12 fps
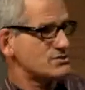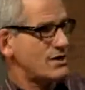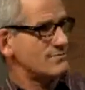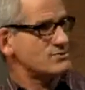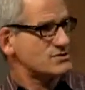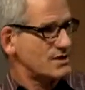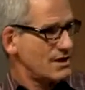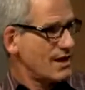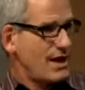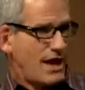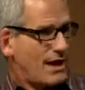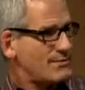so I'm sh-
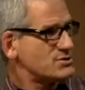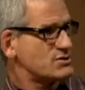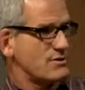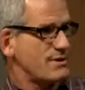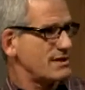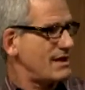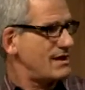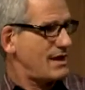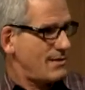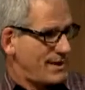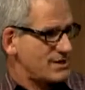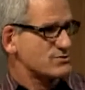I'm no, assuming are, that
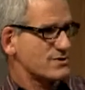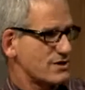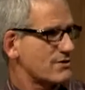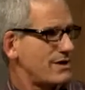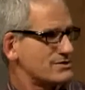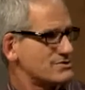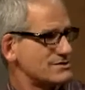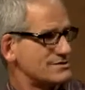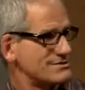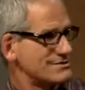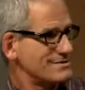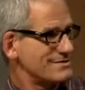I'm answering your
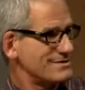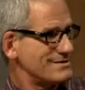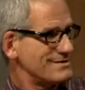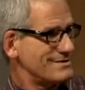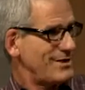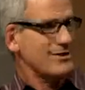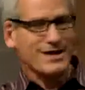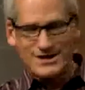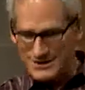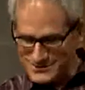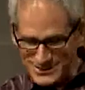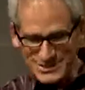questions. Okay,
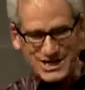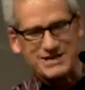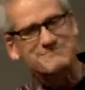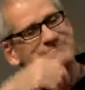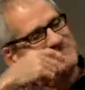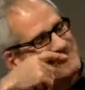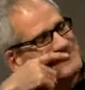good. Just checking. Thanks.